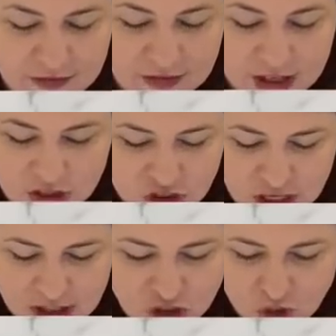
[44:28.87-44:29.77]
I had to
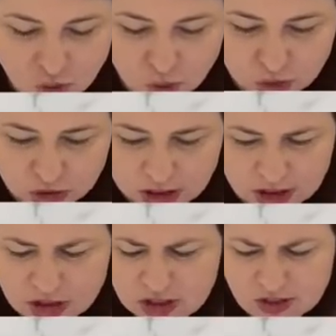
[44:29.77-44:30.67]
change an order, and
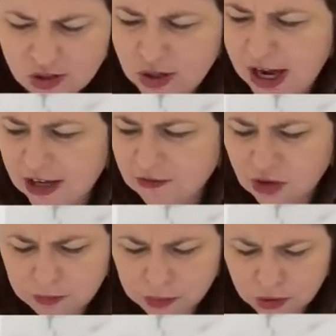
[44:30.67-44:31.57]
I just thought, out of
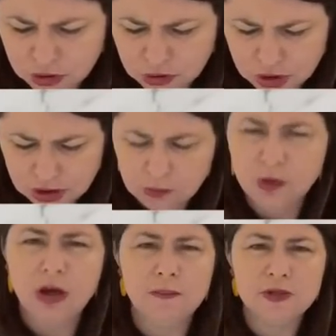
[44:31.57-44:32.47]
the blue, I thought, you know
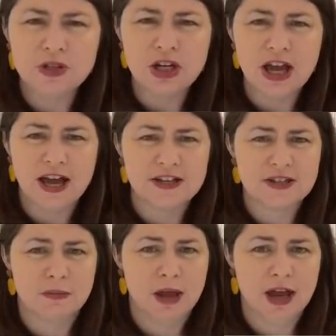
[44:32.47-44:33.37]
what, I'm just going to ask
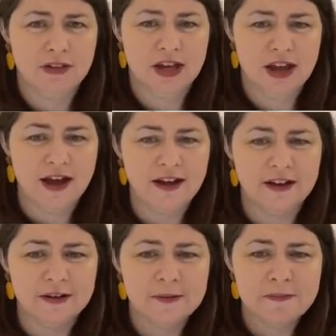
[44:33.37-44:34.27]
them how they
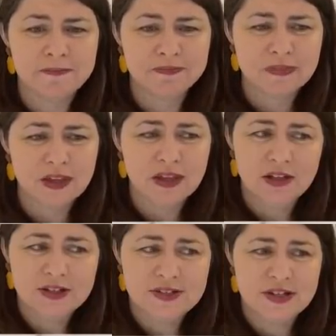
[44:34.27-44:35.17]
are. And
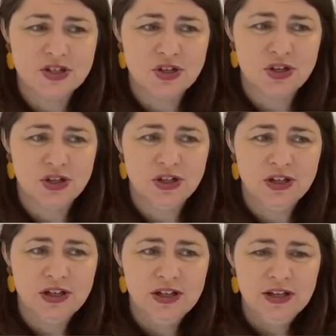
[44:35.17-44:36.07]
I said to her,
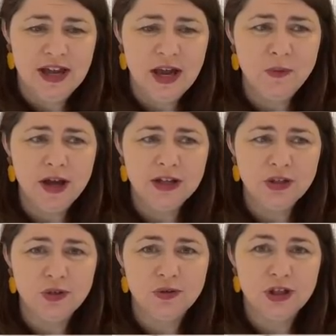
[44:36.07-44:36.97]
how are
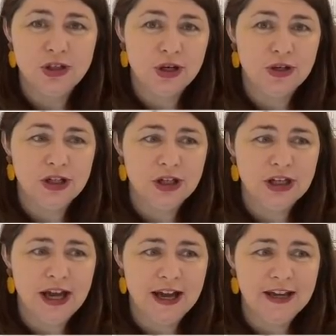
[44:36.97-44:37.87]
you? Are you going
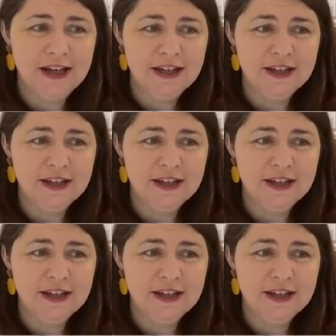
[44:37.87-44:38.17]
okay?